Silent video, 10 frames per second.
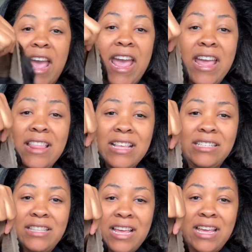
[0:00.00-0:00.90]
And
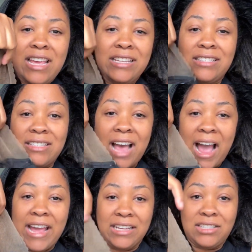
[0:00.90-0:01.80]
this thing is
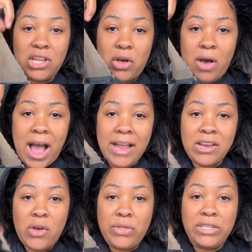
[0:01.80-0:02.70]
tight, so I
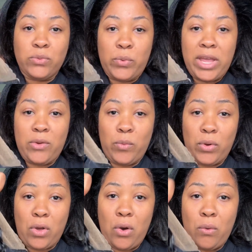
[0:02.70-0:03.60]
know this wig
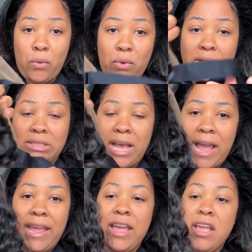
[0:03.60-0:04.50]
will go on
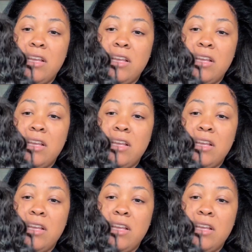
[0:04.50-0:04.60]
tight.